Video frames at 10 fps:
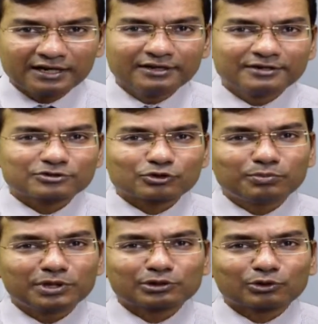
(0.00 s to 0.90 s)
so
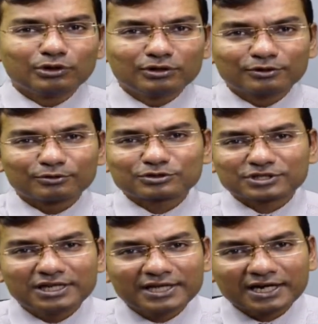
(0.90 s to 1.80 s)
bilkul uske
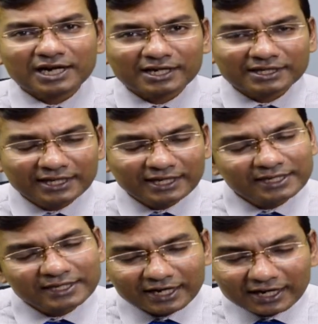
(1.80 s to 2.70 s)
liye kahani
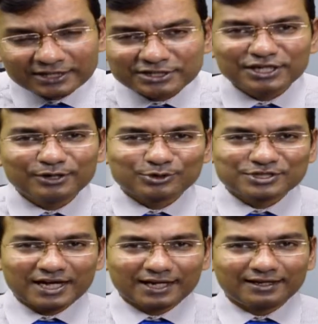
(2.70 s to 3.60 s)
achhi ho
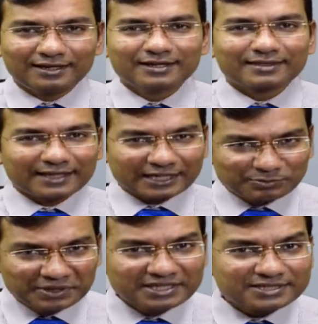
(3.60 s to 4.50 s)
jayegi. That
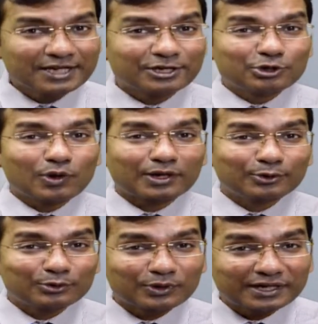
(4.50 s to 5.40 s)
means you are
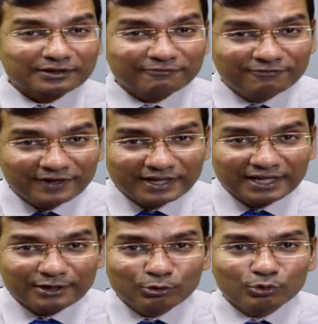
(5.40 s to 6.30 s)
going to get a
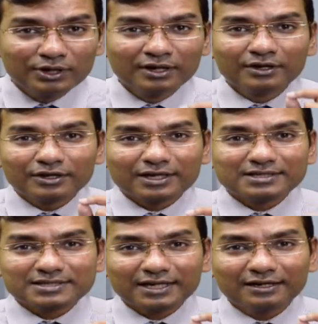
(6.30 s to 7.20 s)
very good, you can
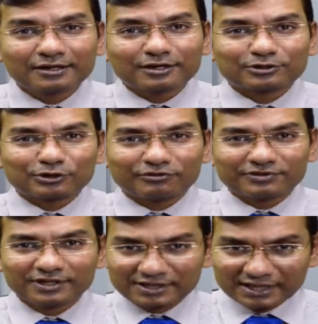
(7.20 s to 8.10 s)
say, cutoff.
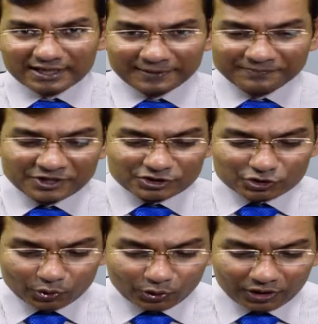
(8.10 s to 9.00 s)
Okay.
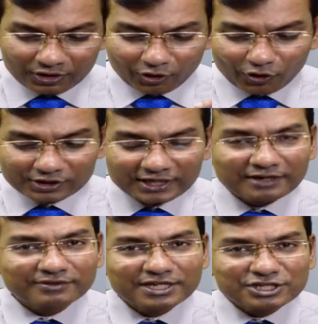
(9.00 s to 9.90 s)
So on an
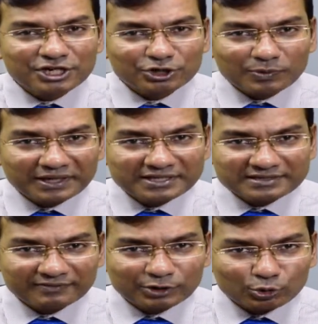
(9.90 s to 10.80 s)
average,
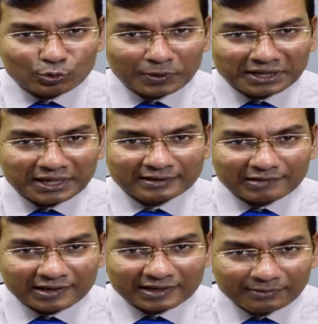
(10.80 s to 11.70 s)
27 to 28
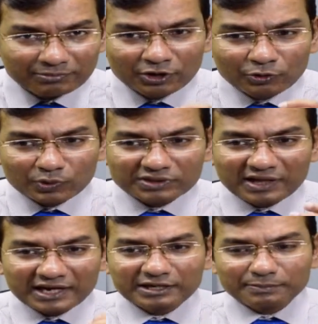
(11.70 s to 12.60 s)
attempt with
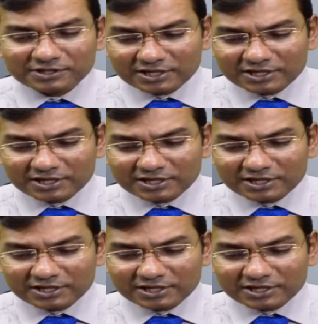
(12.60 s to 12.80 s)
90%